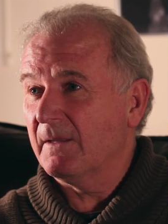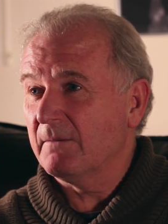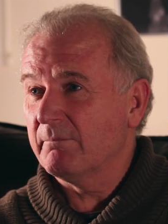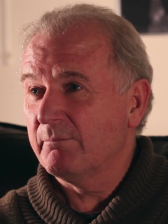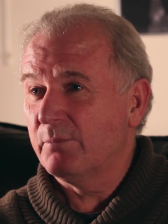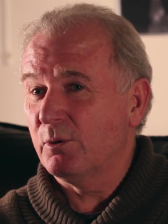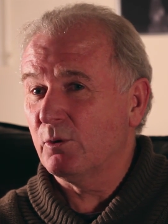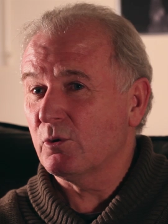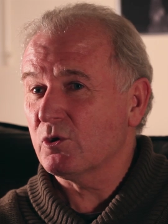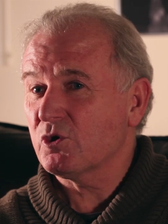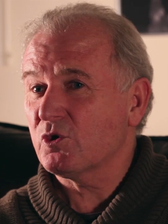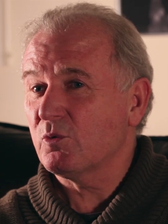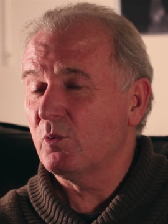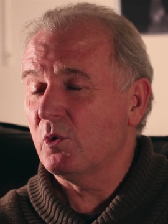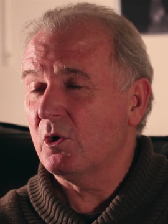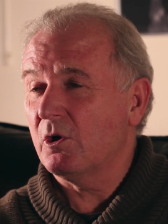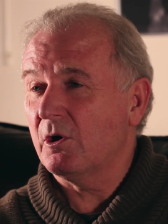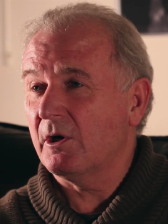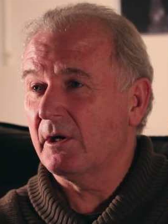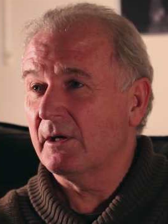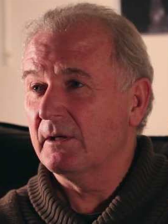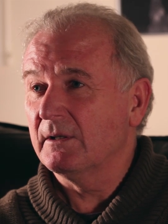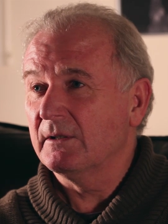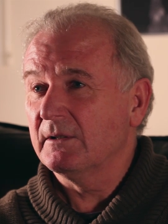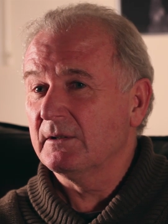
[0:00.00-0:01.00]

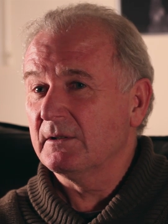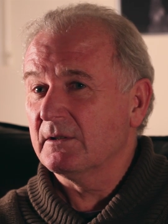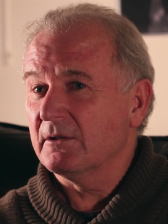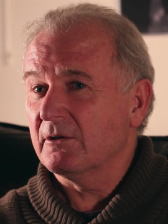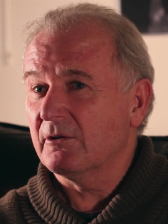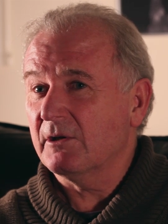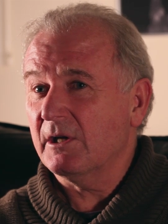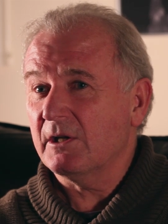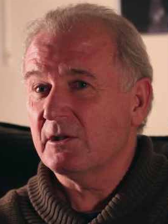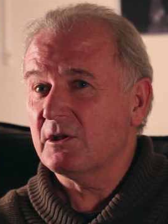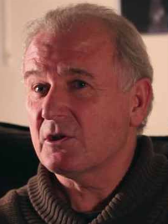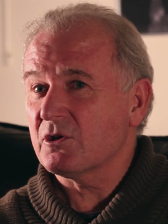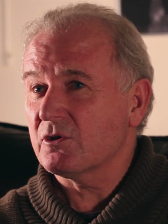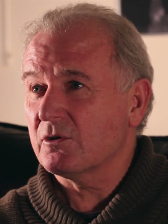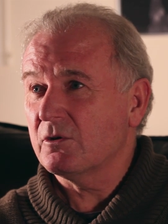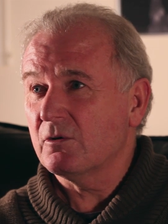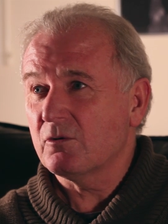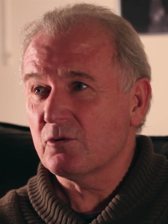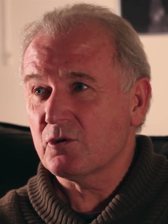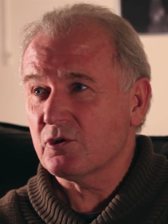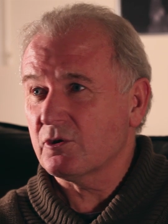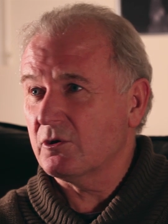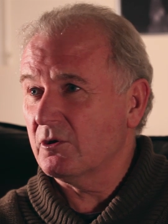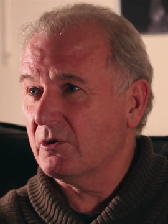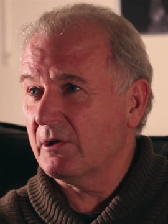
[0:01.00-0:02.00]
Post-war, greatest goal
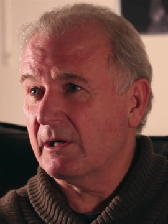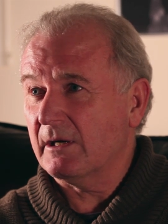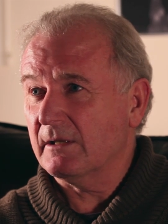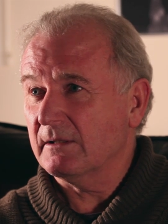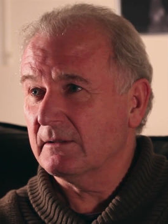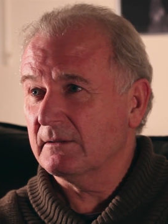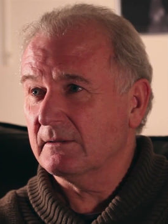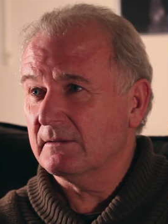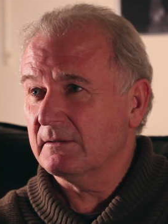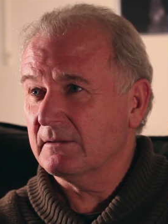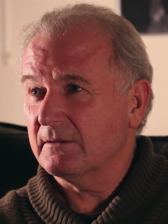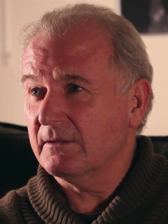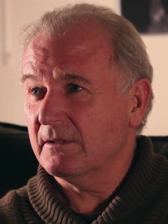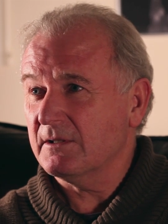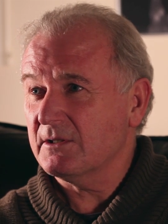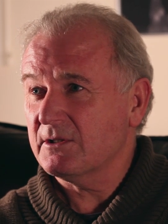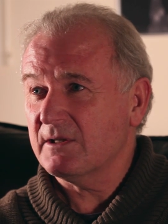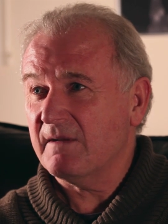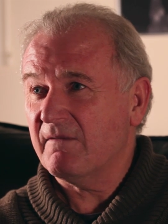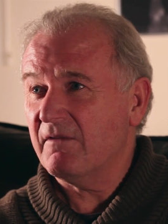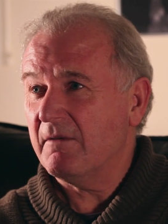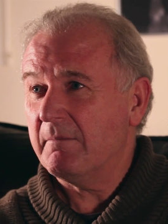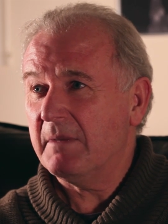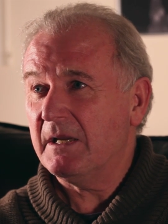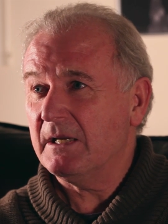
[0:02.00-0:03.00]
scorer there's
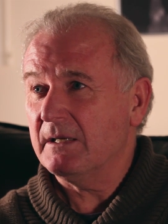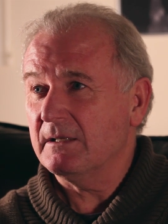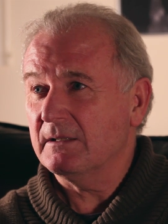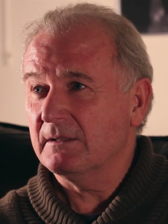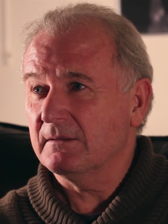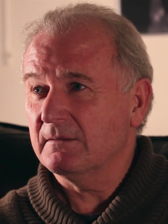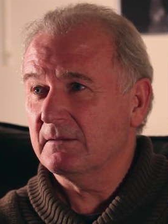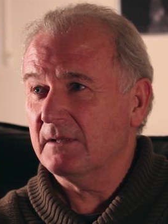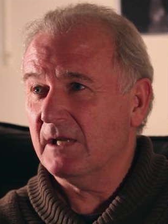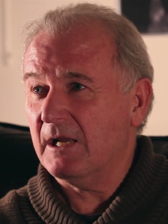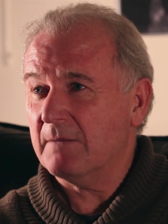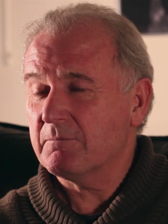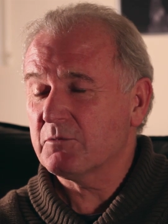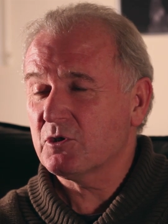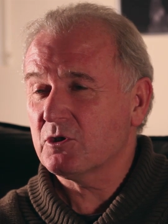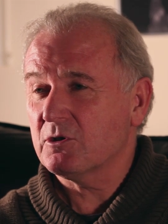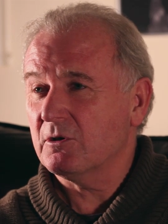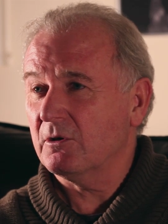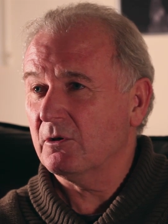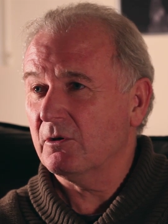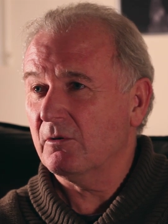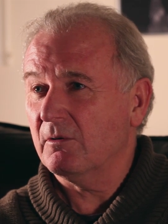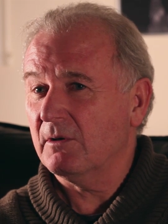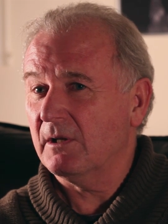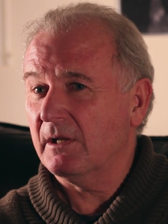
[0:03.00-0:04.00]
ever been.
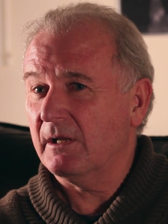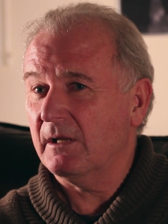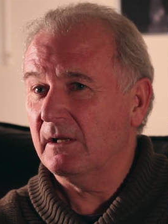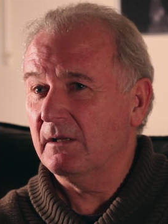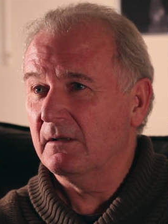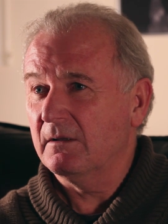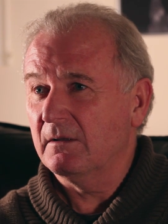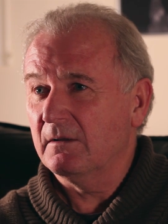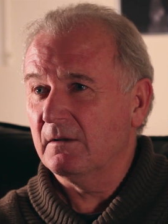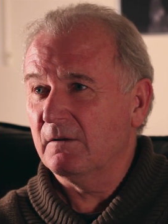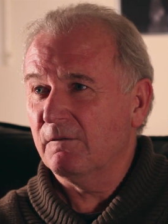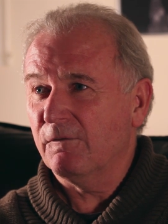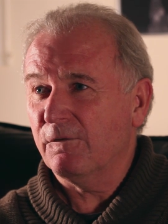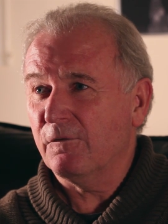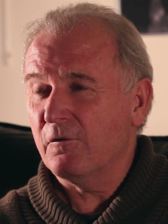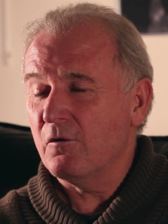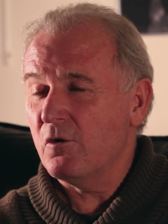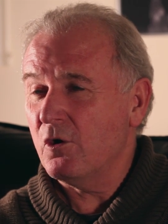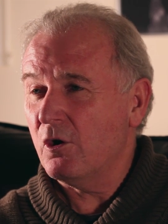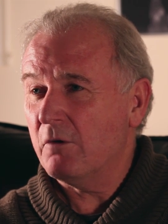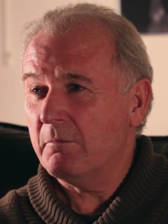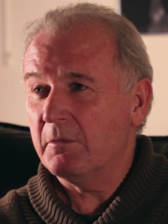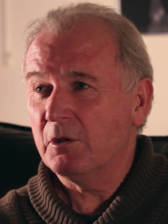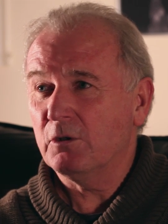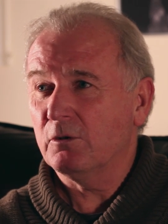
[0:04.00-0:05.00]
Absolutely
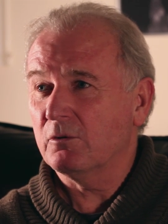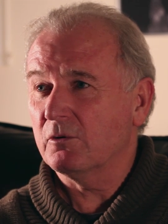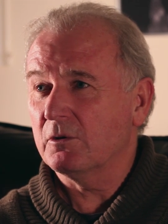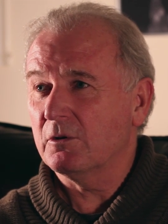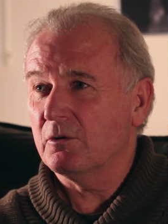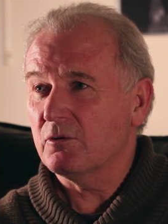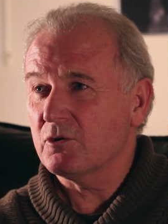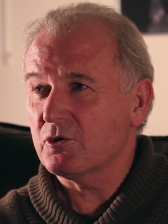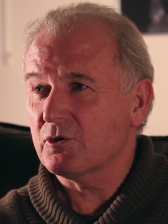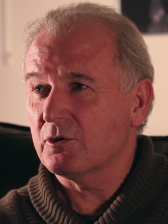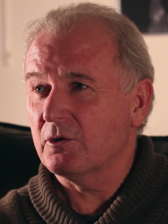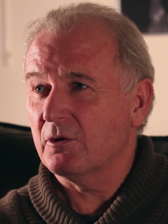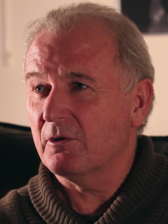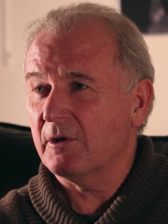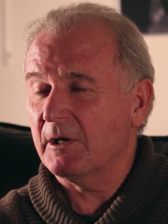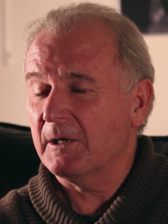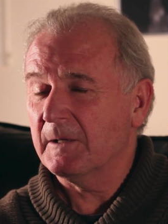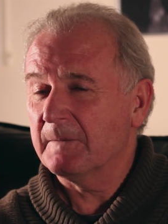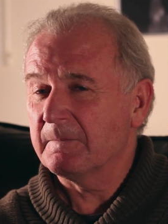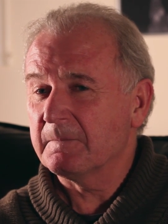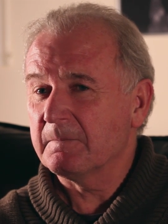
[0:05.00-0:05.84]
phenomenal goal scorer.